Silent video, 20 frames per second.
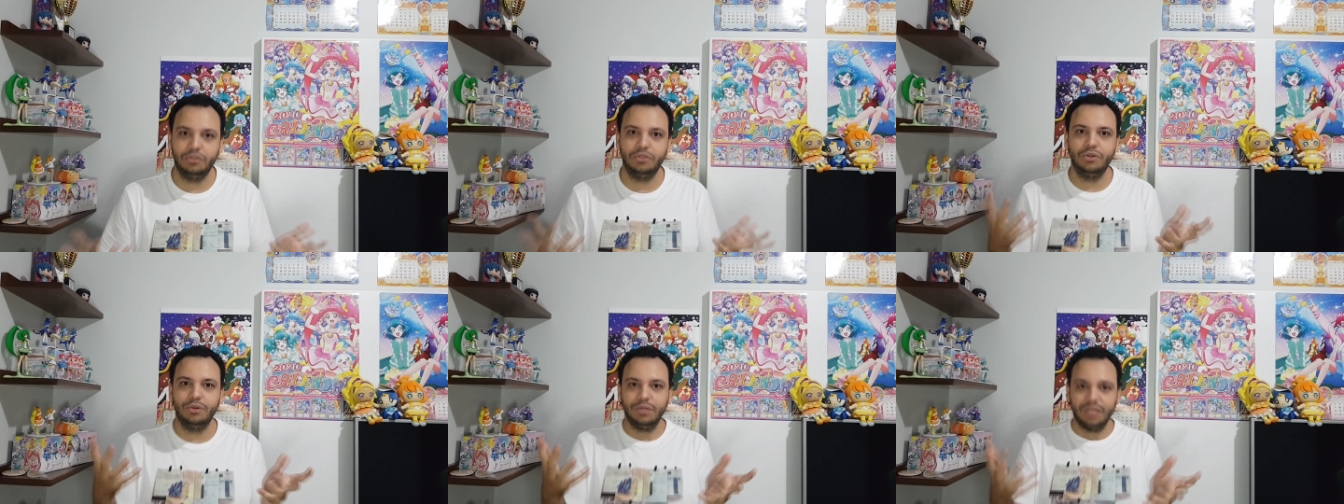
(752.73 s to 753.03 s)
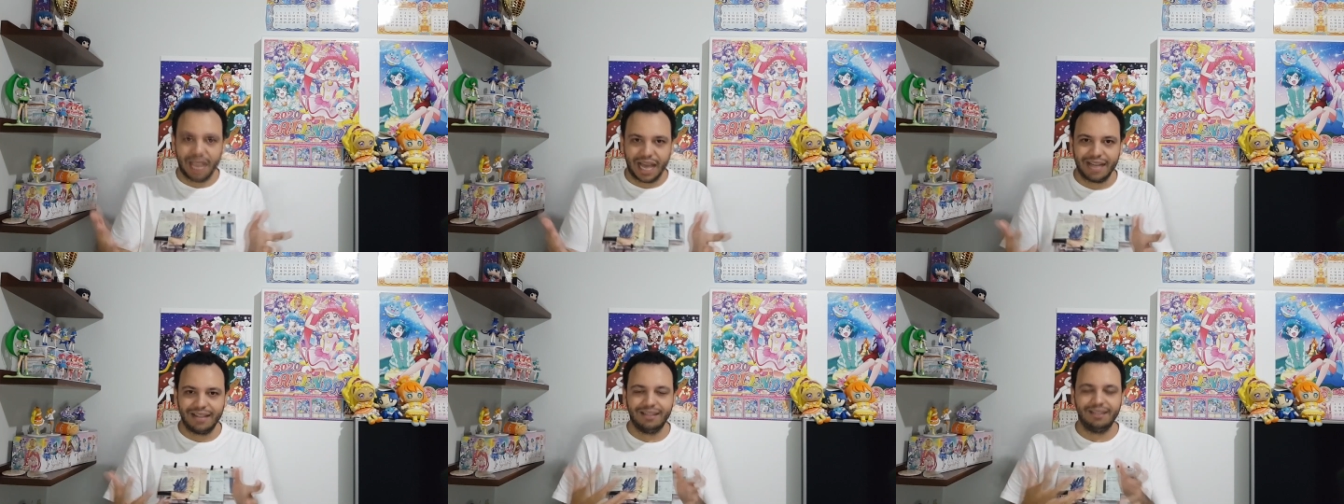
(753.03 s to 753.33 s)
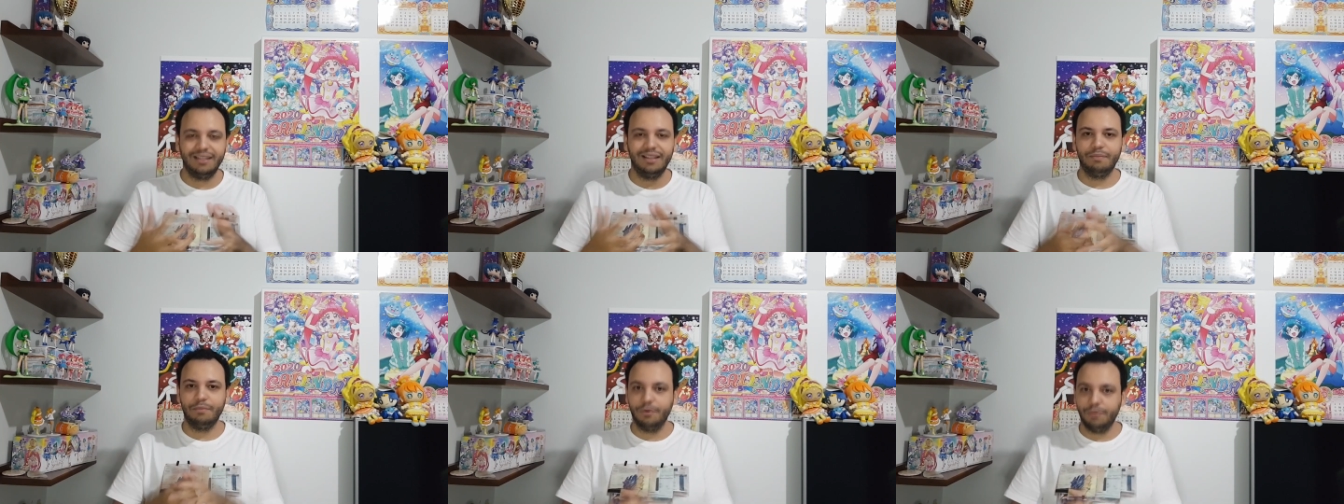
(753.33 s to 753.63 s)
to
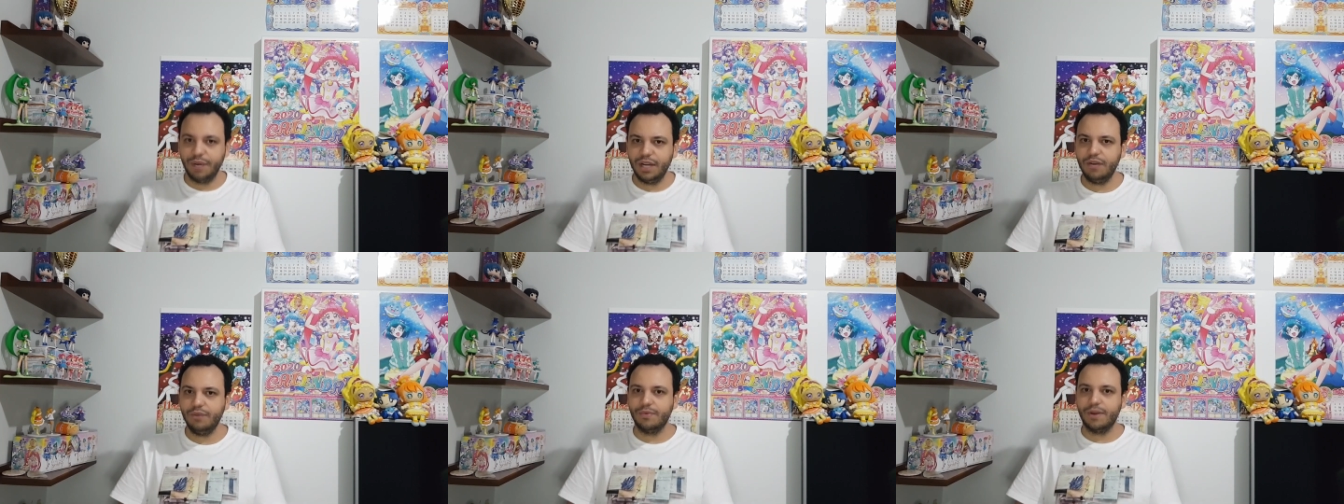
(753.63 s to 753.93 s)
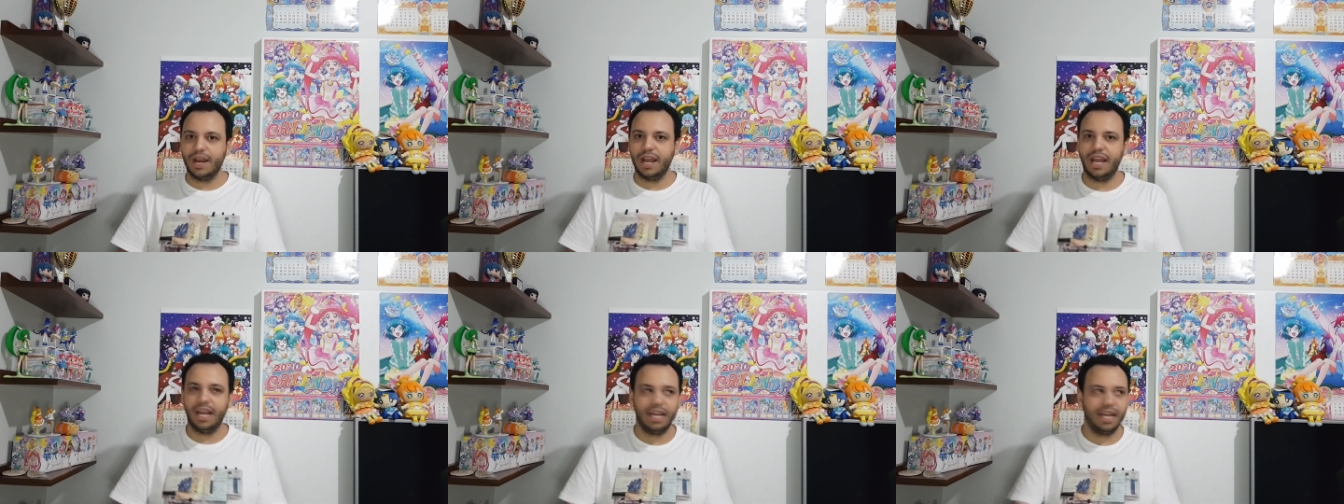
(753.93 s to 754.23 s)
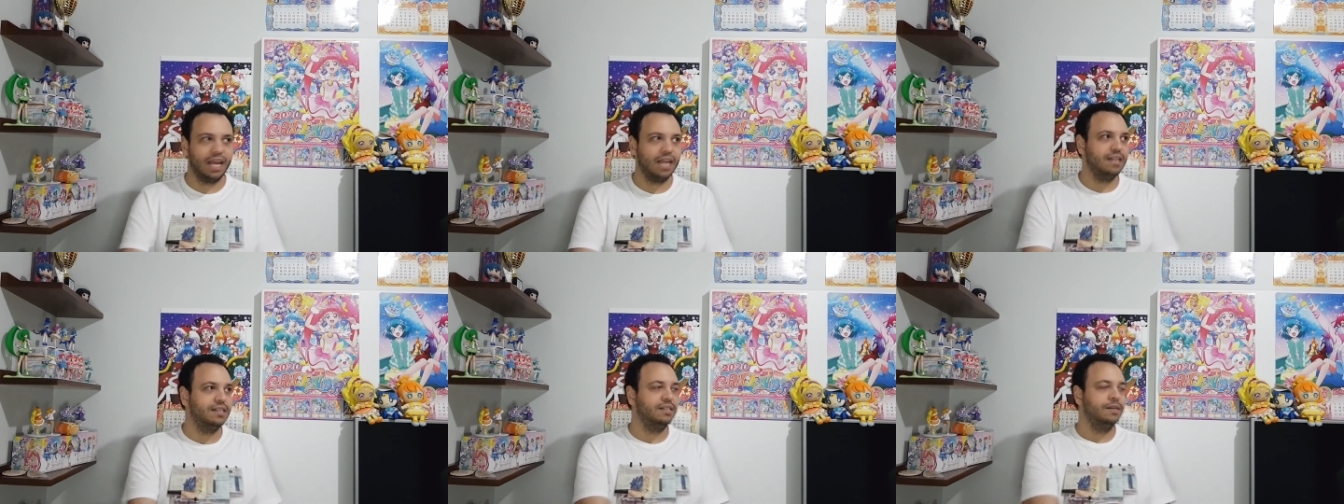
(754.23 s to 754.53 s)
get the Marine
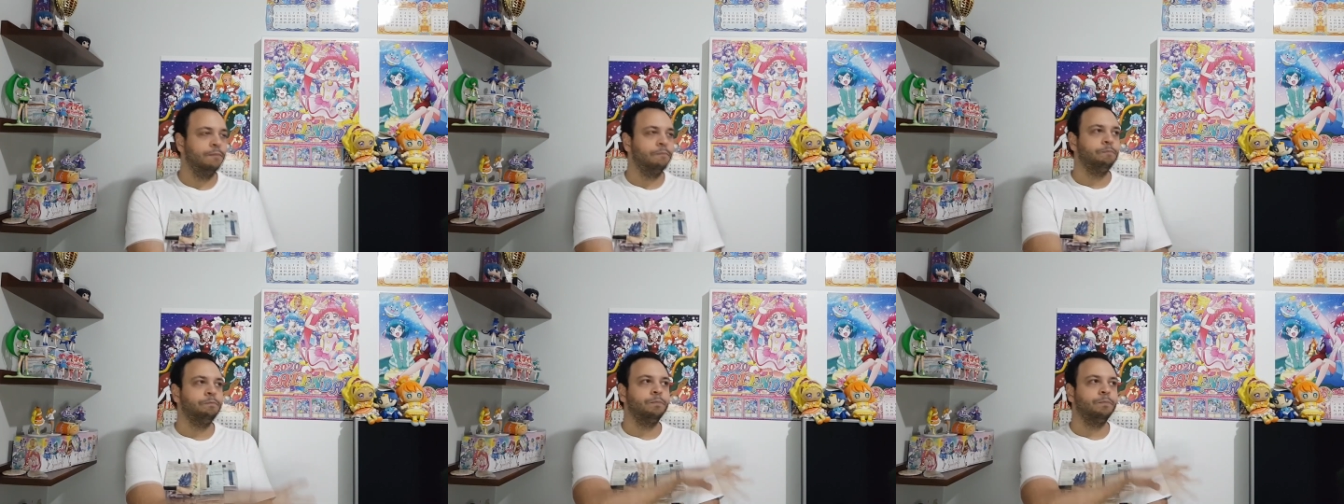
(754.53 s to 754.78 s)
Ring, and